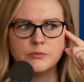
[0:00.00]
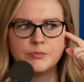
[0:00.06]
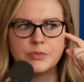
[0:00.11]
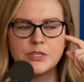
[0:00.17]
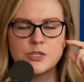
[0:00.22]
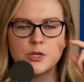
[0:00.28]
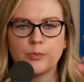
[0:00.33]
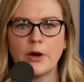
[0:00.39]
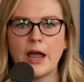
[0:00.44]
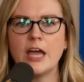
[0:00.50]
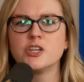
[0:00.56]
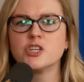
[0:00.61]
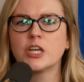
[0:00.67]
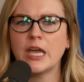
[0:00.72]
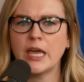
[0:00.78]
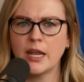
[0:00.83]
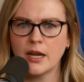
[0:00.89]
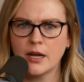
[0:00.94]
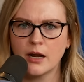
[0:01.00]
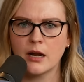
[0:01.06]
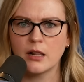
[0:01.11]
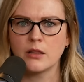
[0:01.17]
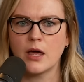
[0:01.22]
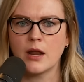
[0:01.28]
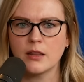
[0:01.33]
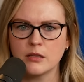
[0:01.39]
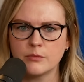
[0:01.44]
be super educated on a
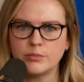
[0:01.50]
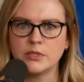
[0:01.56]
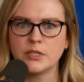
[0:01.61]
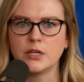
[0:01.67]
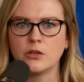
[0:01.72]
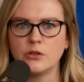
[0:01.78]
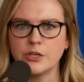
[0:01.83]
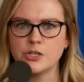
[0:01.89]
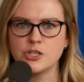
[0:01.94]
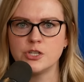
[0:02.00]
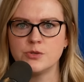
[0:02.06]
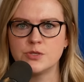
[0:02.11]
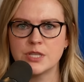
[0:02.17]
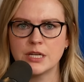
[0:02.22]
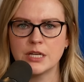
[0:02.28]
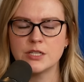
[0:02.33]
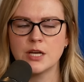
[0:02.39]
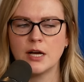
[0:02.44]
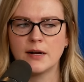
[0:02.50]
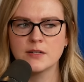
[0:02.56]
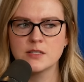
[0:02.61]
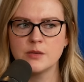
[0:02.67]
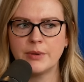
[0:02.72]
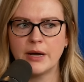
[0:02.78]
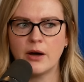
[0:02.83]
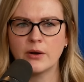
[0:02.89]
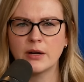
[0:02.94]
lot of the political issues that he talks
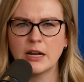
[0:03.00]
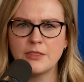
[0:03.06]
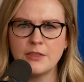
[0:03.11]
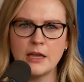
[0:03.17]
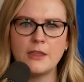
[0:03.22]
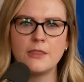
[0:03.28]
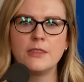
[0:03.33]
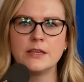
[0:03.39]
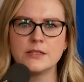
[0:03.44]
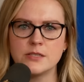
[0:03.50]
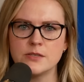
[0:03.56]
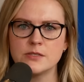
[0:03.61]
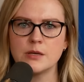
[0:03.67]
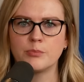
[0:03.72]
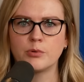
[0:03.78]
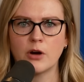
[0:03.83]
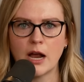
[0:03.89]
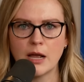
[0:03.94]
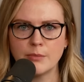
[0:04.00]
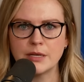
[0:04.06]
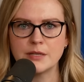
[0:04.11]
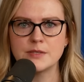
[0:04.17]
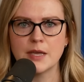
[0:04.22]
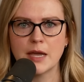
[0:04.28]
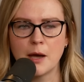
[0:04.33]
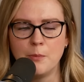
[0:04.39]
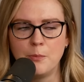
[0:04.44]
about. And I think this is a prime
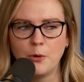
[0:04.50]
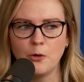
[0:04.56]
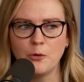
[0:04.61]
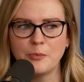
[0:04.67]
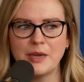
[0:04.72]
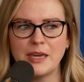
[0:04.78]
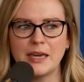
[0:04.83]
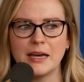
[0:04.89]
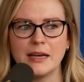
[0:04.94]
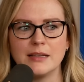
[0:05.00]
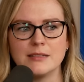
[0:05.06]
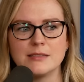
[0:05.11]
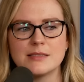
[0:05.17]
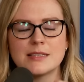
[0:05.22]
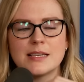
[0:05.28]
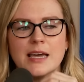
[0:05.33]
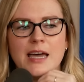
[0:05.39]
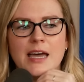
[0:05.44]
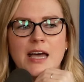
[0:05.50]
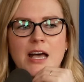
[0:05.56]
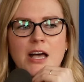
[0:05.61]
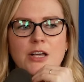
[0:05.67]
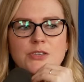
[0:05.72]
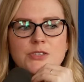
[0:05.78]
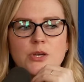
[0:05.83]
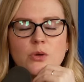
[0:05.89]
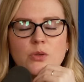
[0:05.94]
example because,
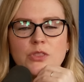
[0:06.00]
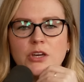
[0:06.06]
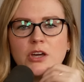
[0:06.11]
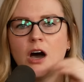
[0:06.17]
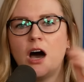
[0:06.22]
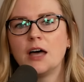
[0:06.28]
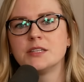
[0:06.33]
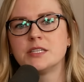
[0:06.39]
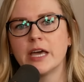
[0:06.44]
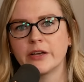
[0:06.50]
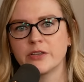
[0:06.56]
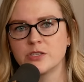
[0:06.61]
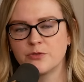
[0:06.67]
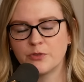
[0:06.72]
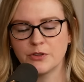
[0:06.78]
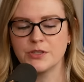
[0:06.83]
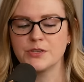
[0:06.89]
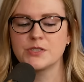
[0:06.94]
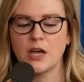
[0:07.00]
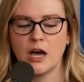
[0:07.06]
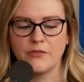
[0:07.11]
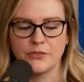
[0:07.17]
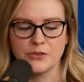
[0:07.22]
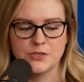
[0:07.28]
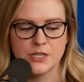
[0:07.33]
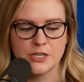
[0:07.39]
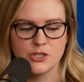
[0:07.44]
so the context for this
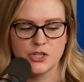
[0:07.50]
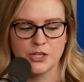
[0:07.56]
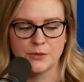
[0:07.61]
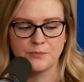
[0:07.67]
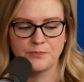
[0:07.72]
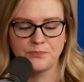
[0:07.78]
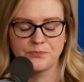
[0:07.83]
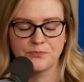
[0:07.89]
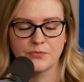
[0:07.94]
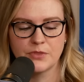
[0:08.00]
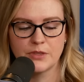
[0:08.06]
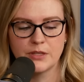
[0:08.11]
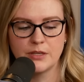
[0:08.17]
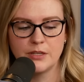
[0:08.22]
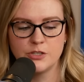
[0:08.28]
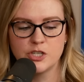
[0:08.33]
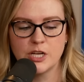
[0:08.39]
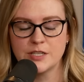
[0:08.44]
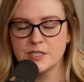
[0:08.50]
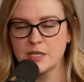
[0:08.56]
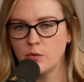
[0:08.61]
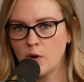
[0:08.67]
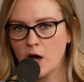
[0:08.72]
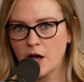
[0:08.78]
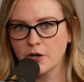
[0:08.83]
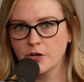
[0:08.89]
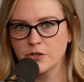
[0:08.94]
conversation, Jesse
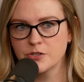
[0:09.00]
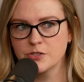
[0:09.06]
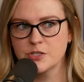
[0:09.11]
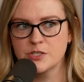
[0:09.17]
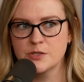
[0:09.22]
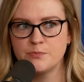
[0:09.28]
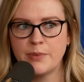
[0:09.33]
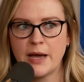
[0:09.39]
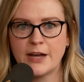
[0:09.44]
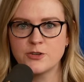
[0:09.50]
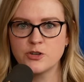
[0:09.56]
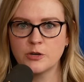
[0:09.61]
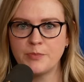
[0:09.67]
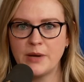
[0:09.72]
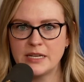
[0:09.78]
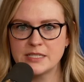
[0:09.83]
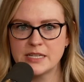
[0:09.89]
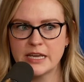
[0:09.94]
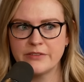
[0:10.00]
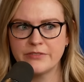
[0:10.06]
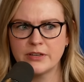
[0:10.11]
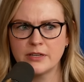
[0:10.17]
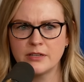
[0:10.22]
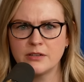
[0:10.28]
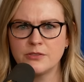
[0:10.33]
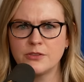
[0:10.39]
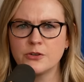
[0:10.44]
Waters, Patrick
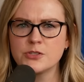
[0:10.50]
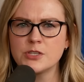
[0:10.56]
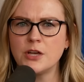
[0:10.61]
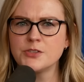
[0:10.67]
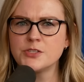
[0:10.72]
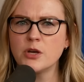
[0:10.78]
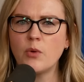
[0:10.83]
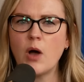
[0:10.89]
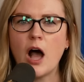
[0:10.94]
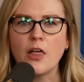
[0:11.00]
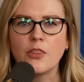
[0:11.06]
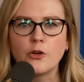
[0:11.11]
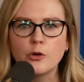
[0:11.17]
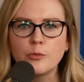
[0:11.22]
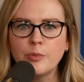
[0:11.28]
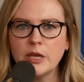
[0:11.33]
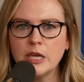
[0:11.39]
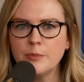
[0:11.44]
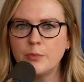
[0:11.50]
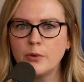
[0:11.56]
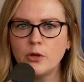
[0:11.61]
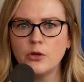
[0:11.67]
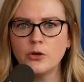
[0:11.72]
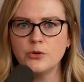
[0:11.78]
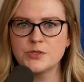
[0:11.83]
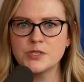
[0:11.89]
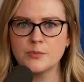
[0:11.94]
Bet-David, there's also other
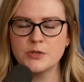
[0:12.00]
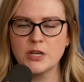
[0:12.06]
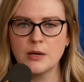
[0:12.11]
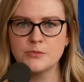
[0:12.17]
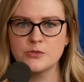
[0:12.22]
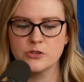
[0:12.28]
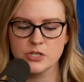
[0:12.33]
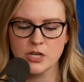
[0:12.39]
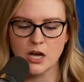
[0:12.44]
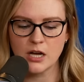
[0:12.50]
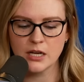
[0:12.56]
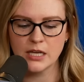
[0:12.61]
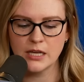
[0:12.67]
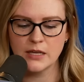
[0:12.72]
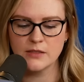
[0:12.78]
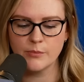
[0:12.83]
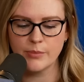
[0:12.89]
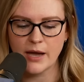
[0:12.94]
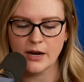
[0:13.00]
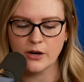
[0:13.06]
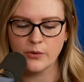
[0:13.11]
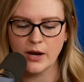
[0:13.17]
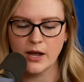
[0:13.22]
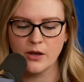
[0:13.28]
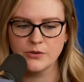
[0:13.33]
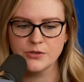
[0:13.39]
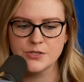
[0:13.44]
people who sometimes are talking in the
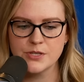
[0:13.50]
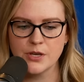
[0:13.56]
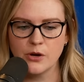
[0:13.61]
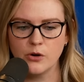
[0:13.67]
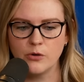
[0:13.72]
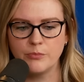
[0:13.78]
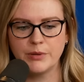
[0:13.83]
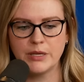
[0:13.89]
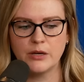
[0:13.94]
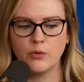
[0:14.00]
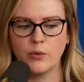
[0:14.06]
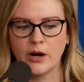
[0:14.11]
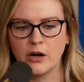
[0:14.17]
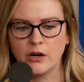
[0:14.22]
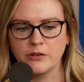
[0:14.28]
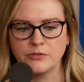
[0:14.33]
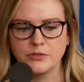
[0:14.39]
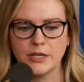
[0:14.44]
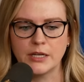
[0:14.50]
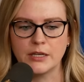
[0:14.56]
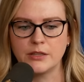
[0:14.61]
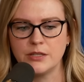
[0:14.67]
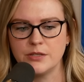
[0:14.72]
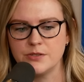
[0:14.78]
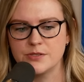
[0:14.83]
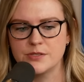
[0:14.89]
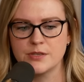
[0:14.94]
background, so be aware of like
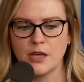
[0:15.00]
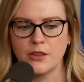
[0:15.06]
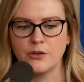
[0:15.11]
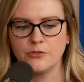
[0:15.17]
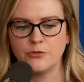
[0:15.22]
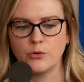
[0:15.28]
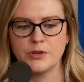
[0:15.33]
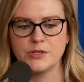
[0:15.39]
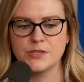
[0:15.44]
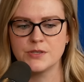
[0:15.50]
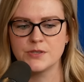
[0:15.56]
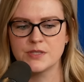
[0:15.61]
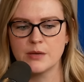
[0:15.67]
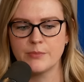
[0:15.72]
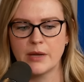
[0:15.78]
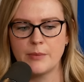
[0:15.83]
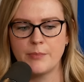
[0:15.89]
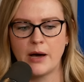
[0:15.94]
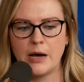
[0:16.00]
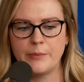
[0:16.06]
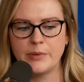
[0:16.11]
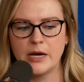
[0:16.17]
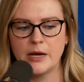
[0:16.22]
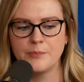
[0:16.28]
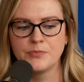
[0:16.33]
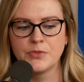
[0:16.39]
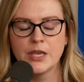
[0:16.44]
these other voices that may pop
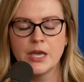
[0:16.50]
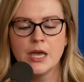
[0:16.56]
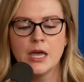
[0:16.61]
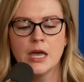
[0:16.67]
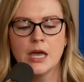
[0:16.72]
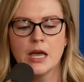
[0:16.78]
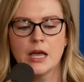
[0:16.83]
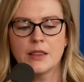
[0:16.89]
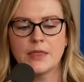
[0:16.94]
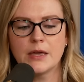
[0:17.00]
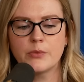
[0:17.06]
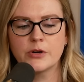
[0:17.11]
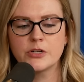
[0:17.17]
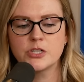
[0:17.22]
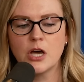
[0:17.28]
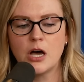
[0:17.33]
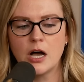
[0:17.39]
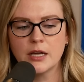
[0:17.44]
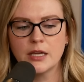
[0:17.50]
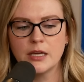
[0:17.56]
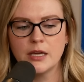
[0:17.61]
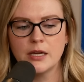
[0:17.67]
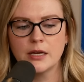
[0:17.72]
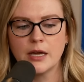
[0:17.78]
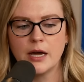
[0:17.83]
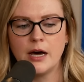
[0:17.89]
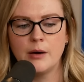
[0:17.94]
up. They were
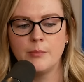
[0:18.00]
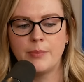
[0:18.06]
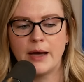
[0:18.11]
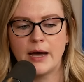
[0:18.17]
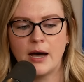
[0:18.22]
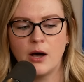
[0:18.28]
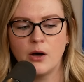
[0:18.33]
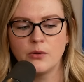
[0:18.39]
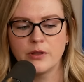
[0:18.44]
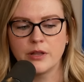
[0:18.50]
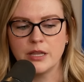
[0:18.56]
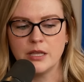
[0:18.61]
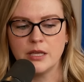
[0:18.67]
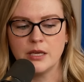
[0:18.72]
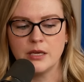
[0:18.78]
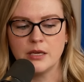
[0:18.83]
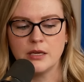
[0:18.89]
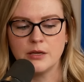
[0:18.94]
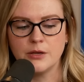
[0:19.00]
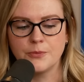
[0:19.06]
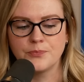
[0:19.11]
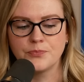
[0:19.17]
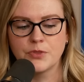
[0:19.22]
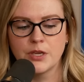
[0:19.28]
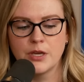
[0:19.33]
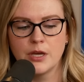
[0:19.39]
talking about the